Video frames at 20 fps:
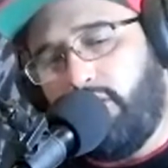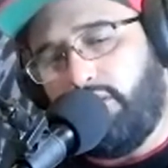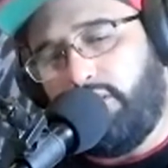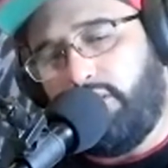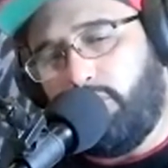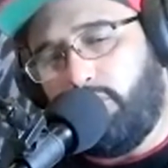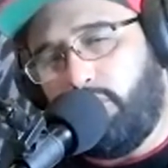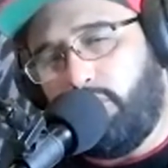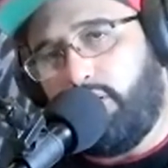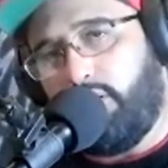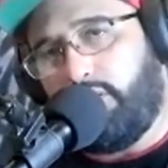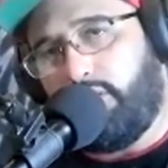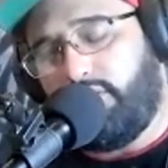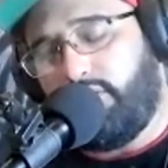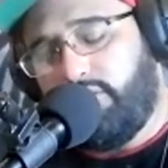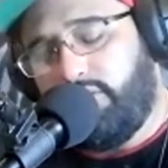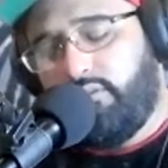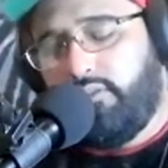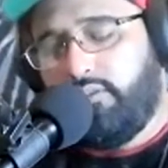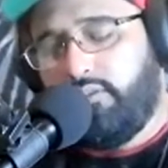in the works.
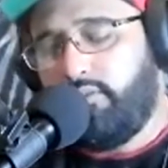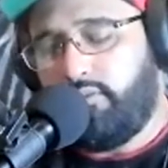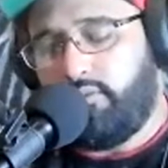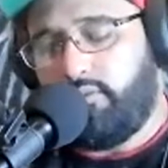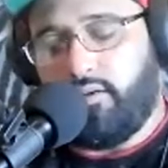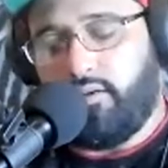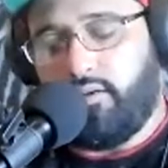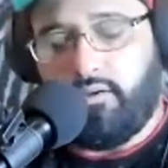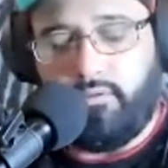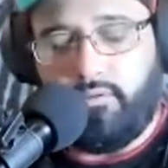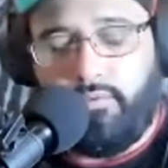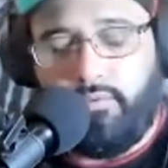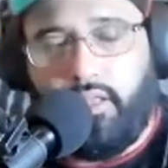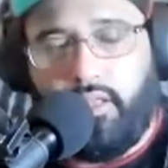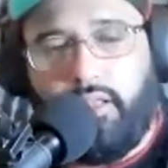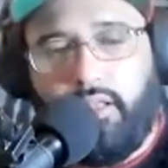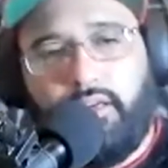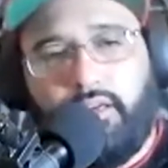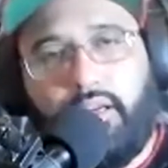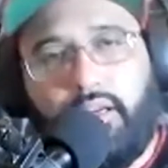So
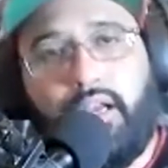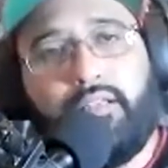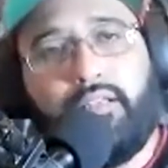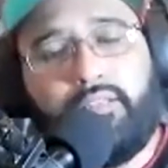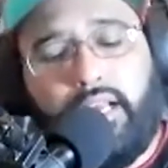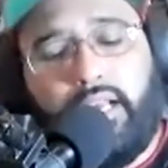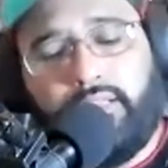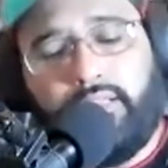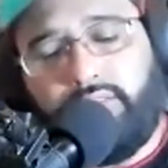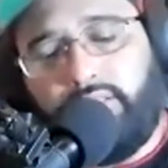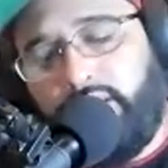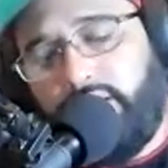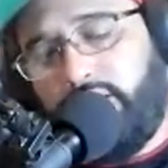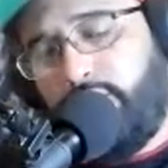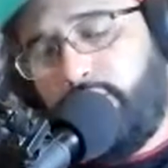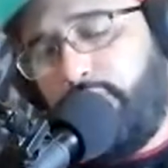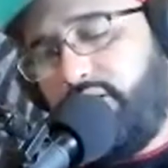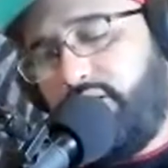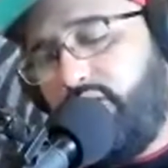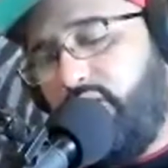contact either
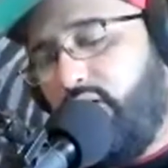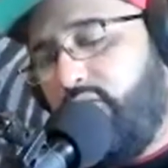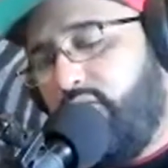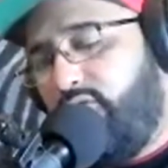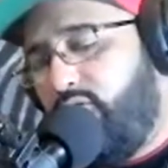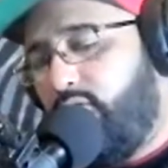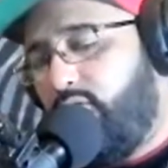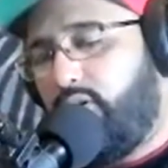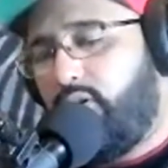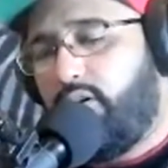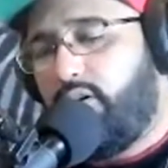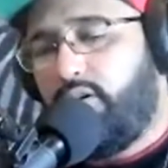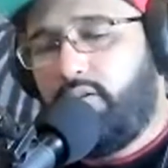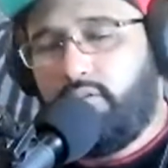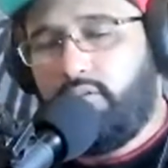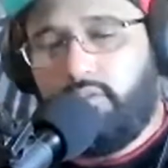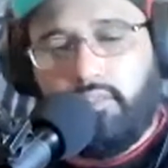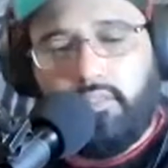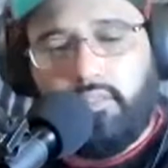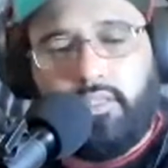myself or
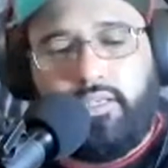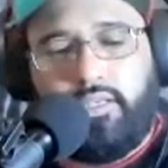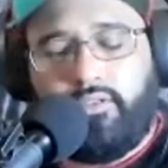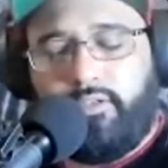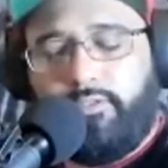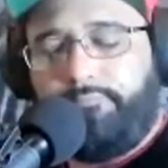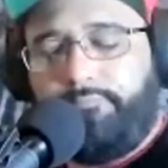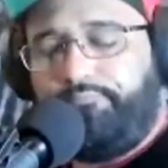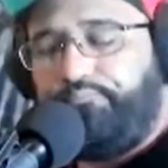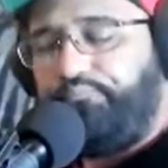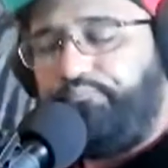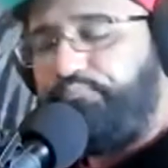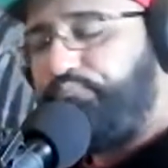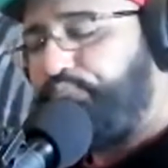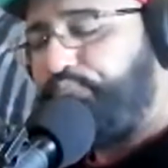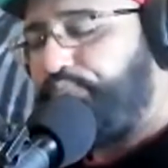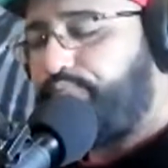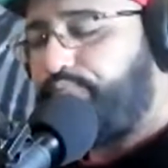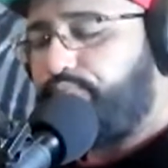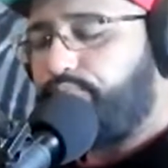Elisa.
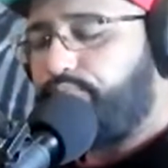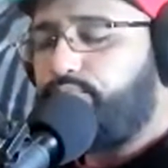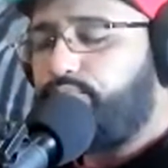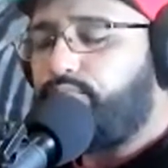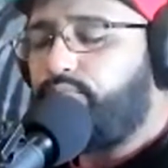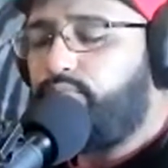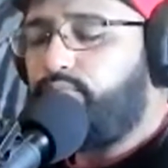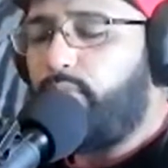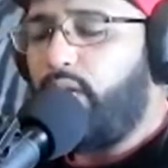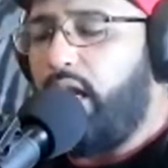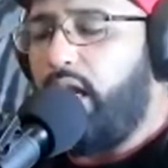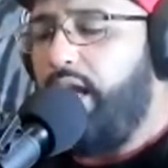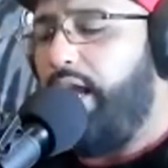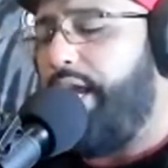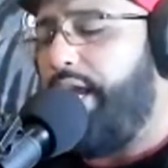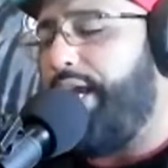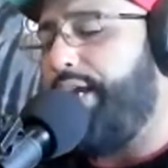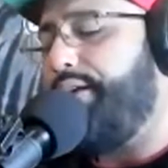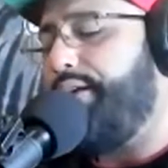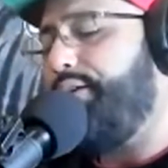
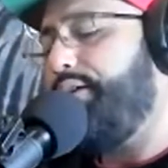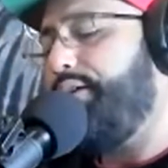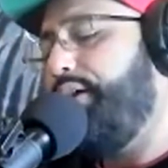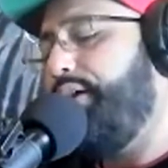And